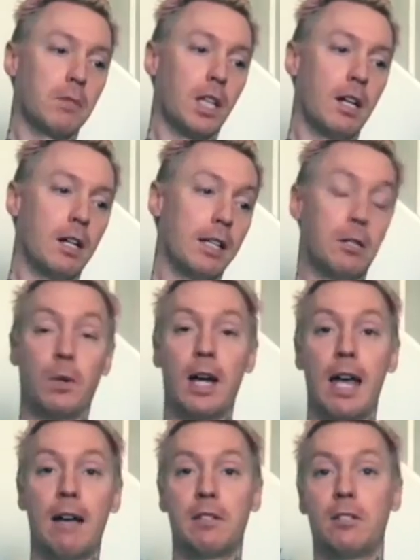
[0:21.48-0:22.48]
that's why it
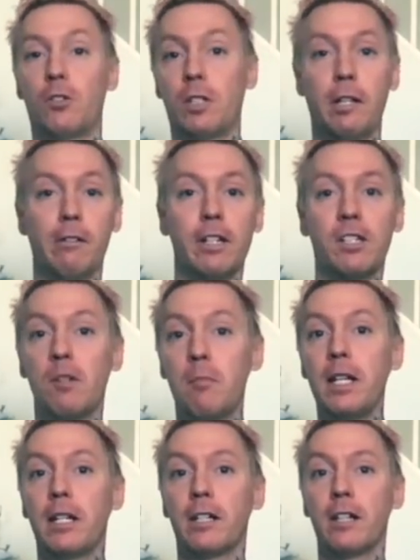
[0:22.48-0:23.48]
has such a serious
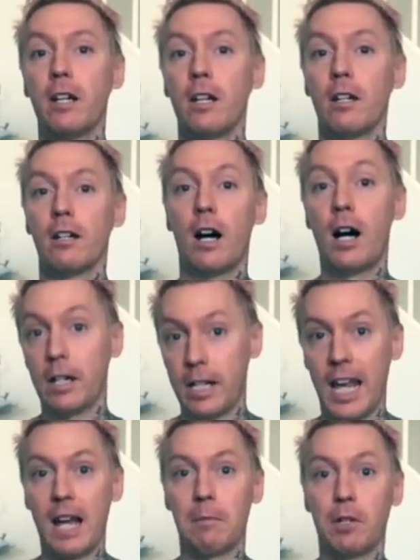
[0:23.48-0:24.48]
demeanor on
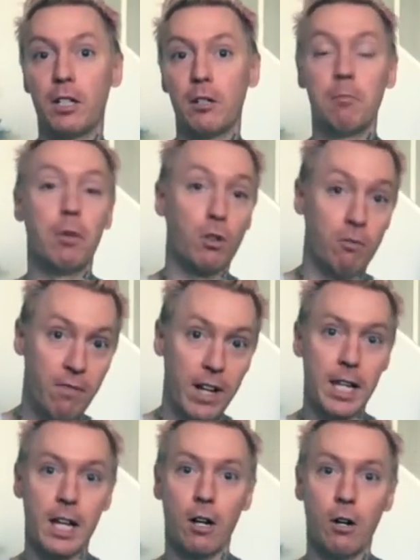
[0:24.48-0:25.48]
camera, both
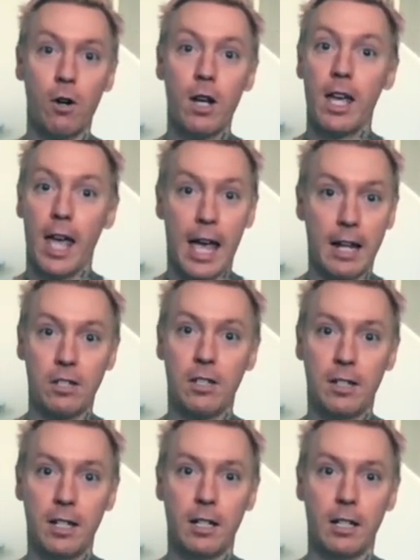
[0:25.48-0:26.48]
video and
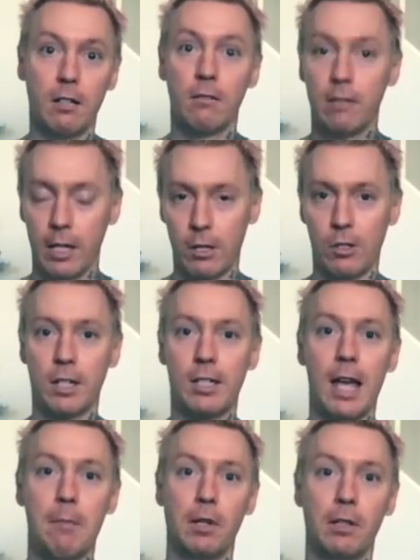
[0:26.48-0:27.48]
still. Here's an
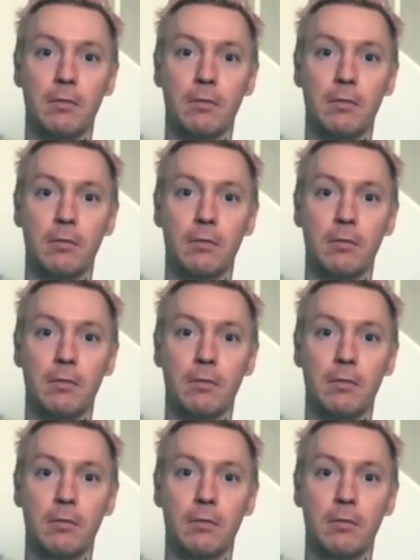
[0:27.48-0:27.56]
example.